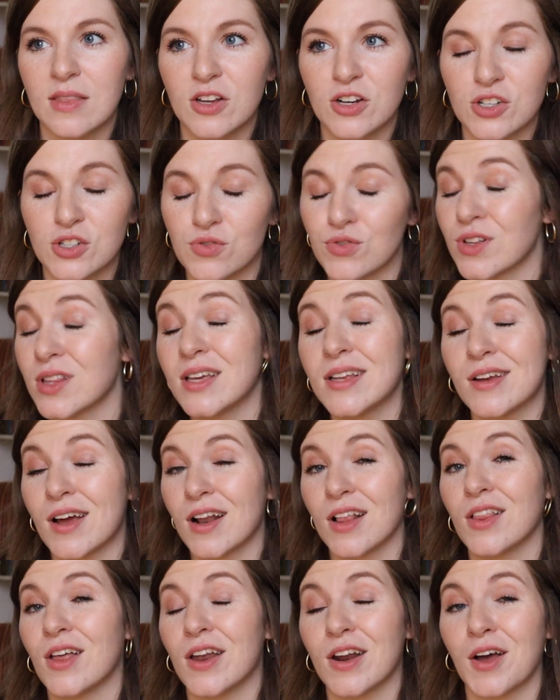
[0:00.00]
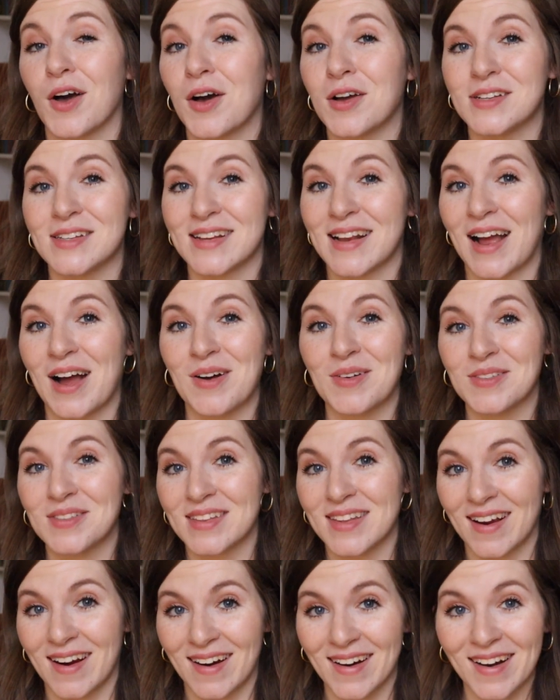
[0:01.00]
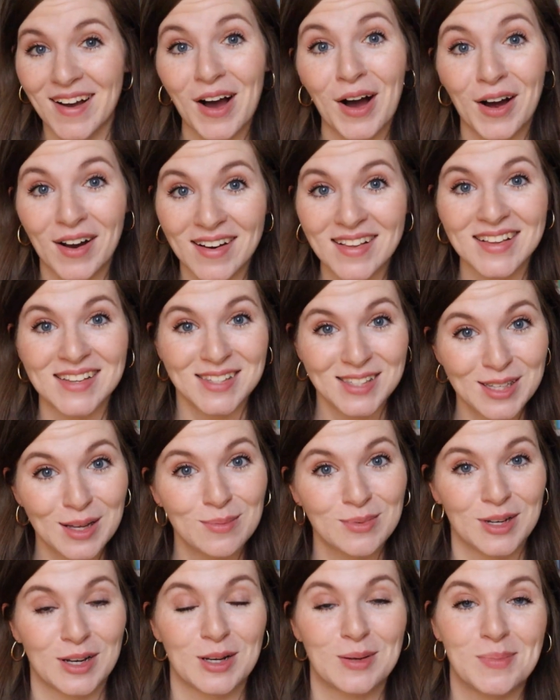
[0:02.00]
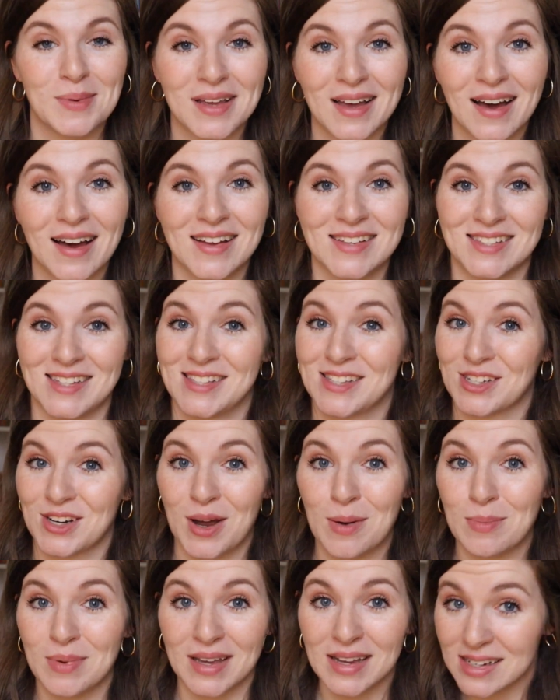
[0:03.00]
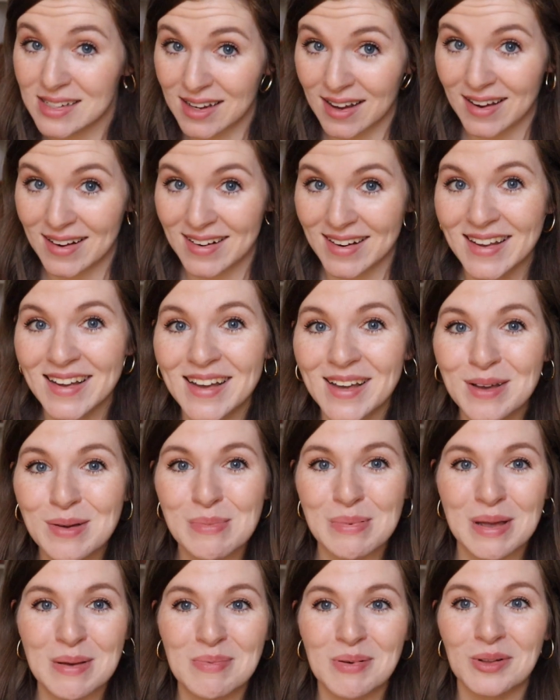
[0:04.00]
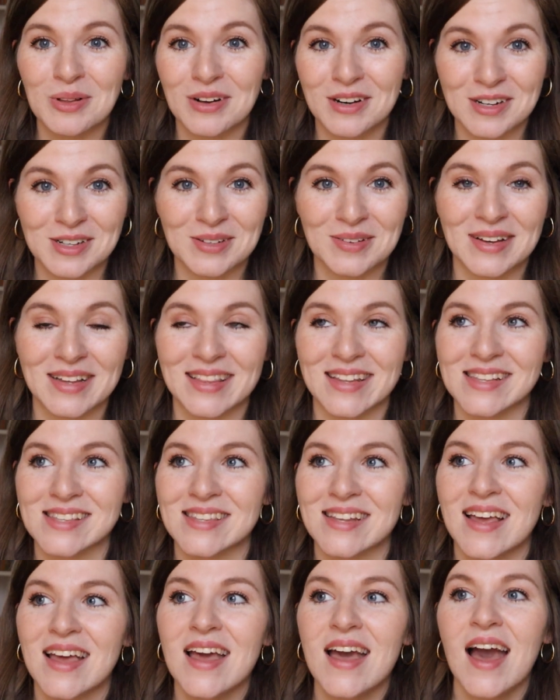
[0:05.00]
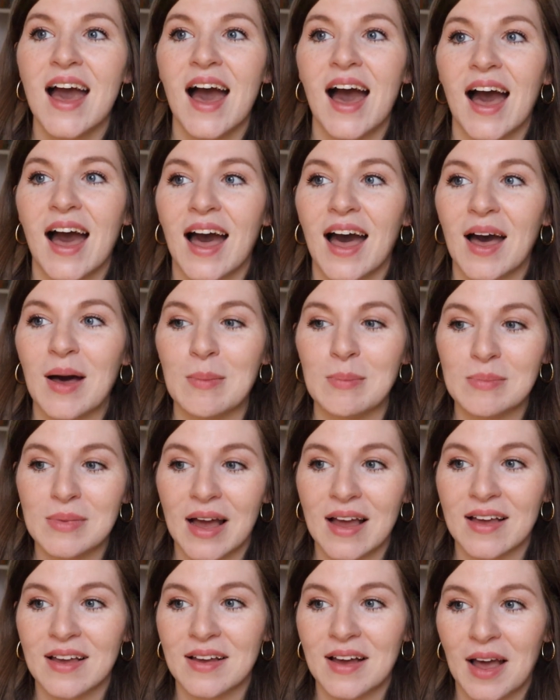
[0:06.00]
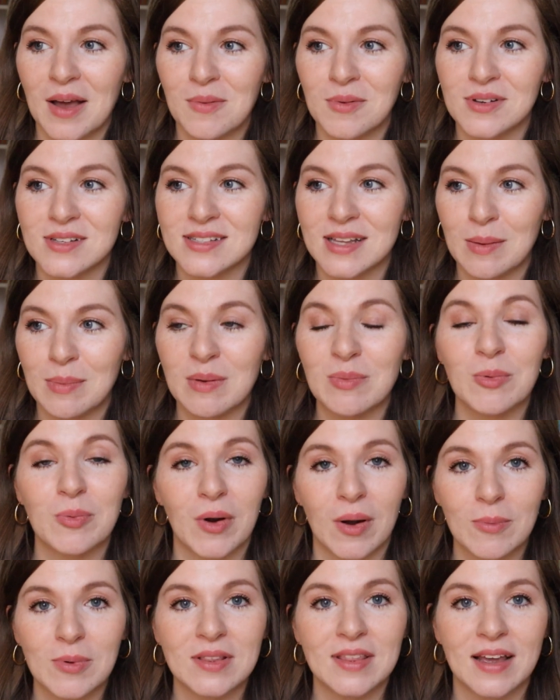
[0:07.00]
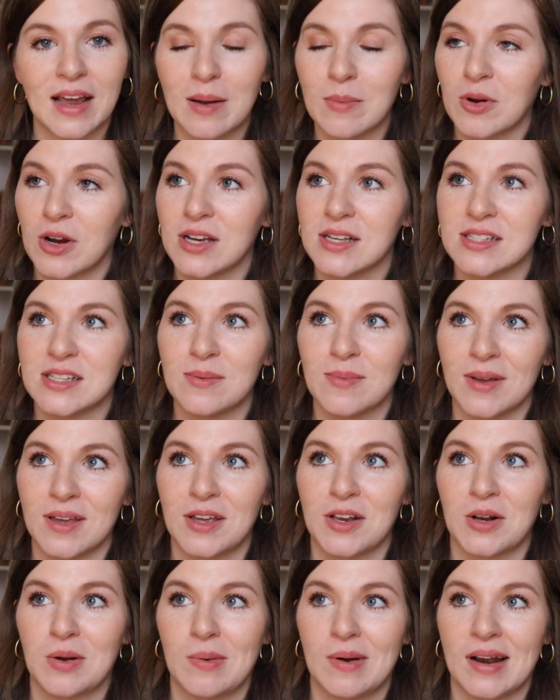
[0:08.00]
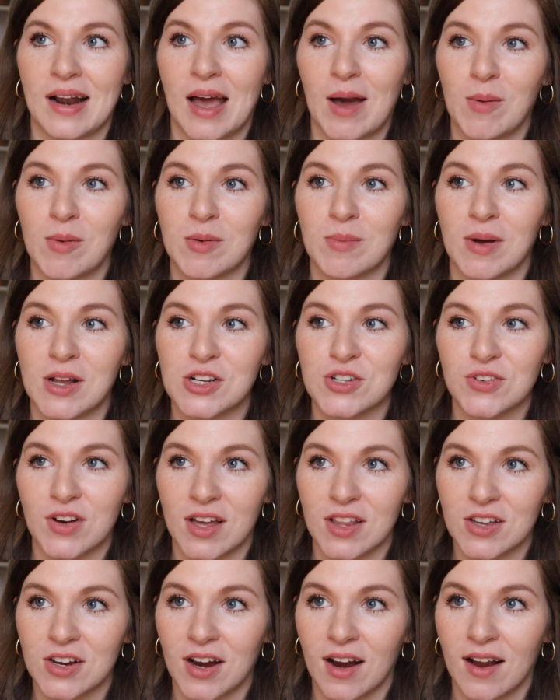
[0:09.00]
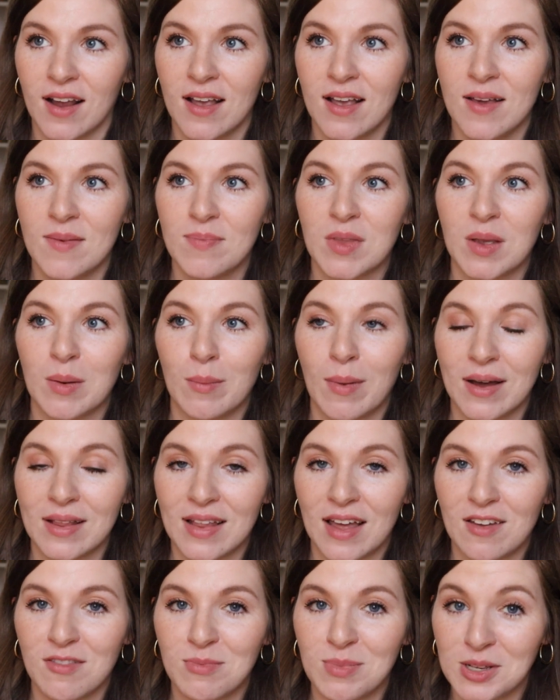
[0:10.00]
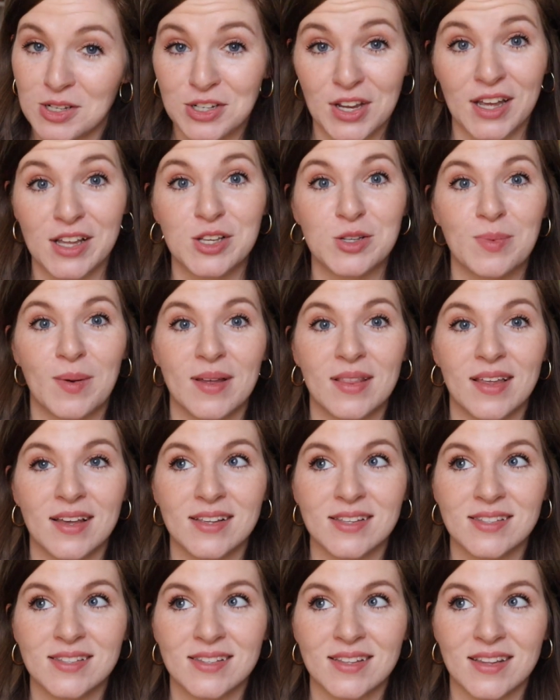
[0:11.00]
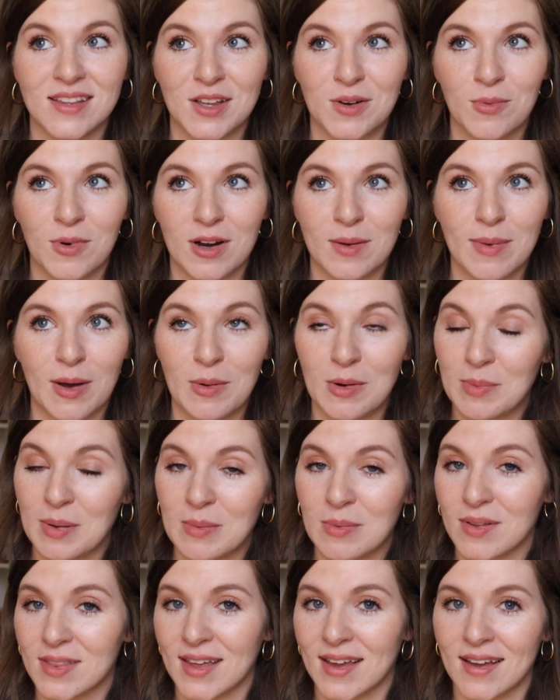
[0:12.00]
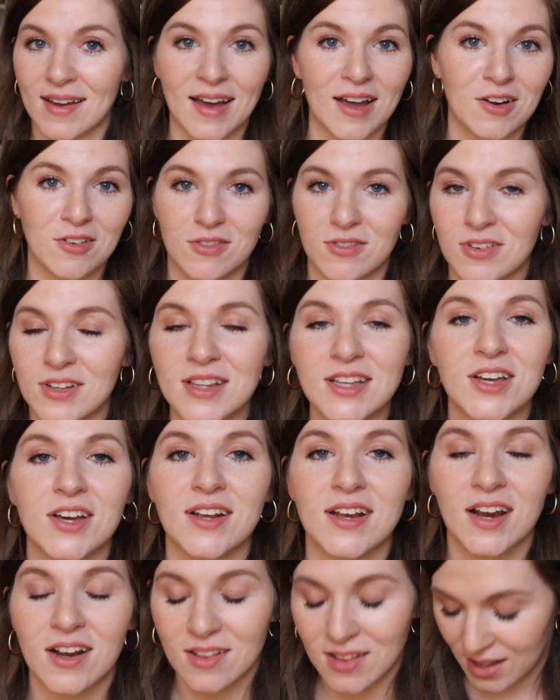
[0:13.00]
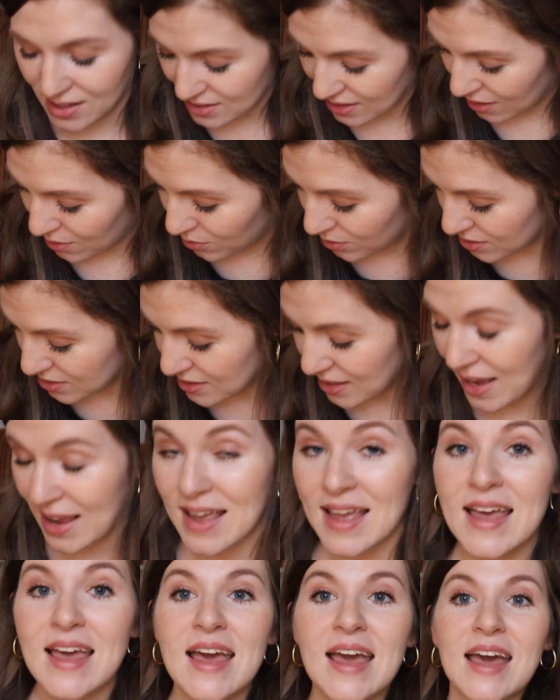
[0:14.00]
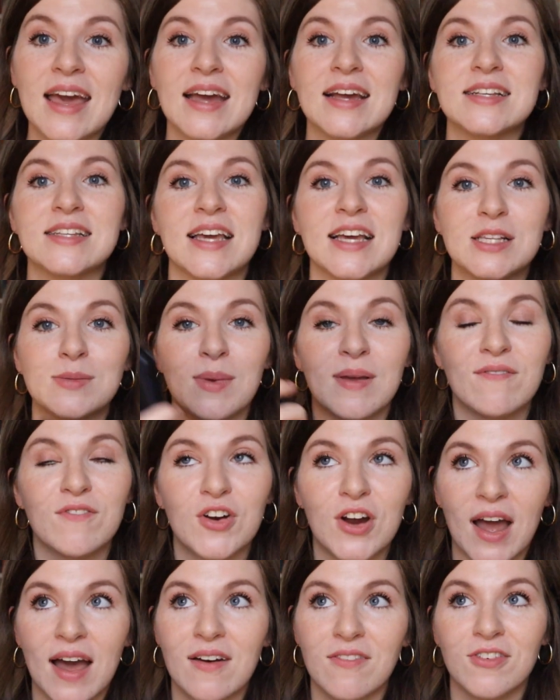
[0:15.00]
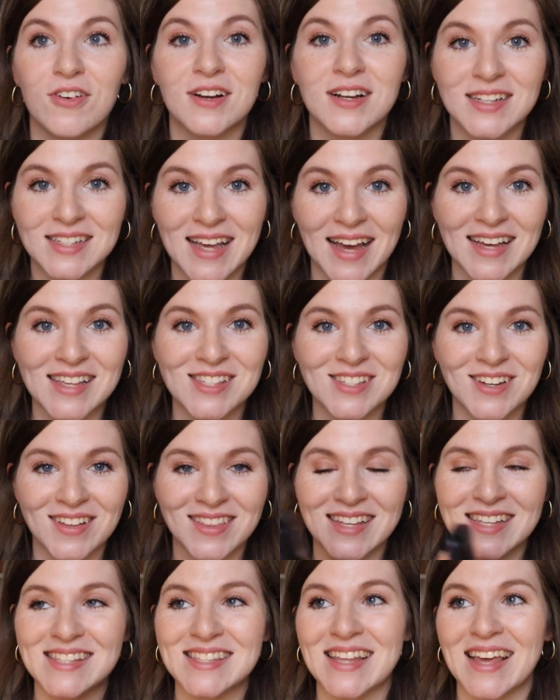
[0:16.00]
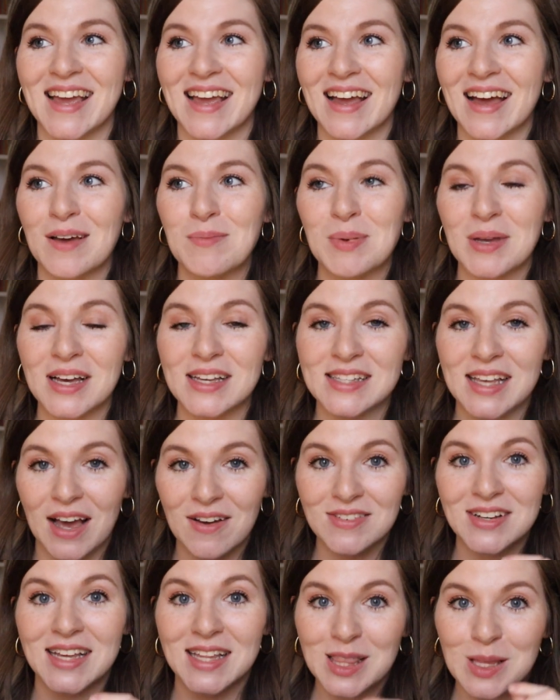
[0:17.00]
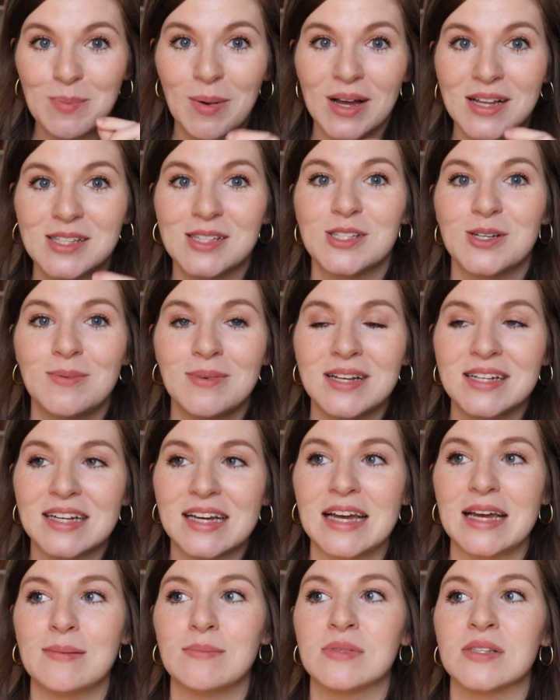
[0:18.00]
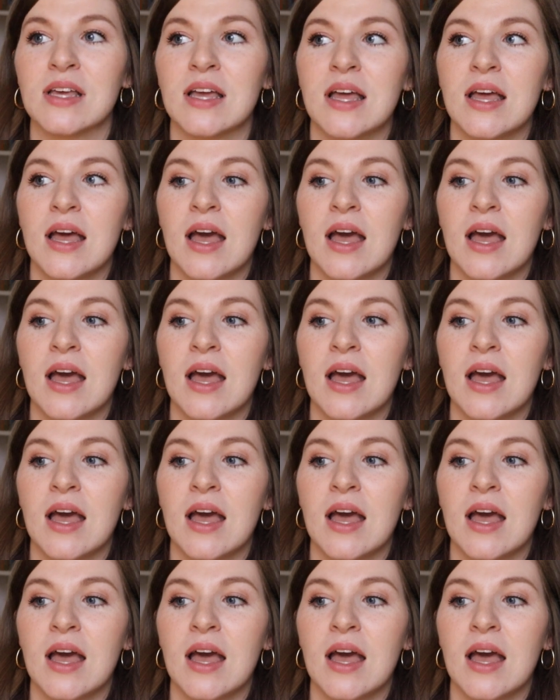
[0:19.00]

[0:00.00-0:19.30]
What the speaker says: There's really not a lot of content out there on this subject because it's not being done. People aren't doing this. I will say people probably think I'm crazy, but you know what? I would much rather my life be changed by this than worry about what people think. I really could care less. I will say it takes me forever to text on this thing because I have to hit the button so many times.